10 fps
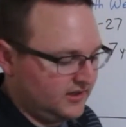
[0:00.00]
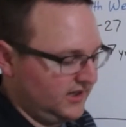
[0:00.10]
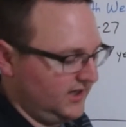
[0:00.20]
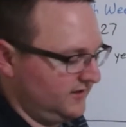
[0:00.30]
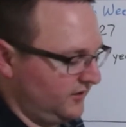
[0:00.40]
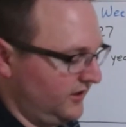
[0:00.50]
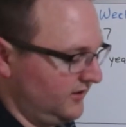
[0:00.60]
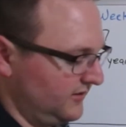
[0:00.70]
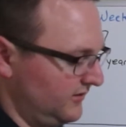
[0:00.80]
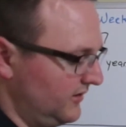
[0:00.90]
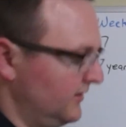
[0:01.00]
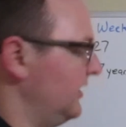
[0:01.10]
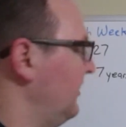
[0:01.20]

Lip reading: And the things listed there